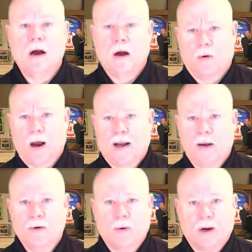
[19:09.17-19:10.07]
where I come
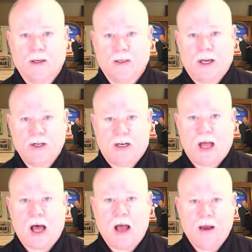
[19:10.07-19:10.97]
to your organization
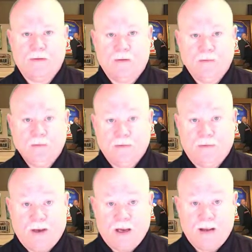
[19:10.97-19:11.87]
live
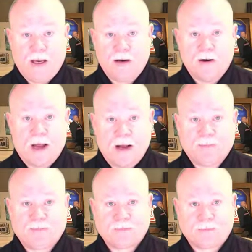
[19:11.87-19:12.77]
via the internet
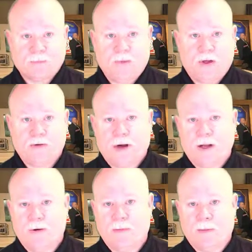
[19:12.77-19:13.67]
to train
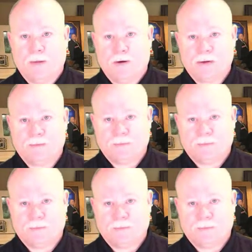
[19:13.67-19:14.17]
your members.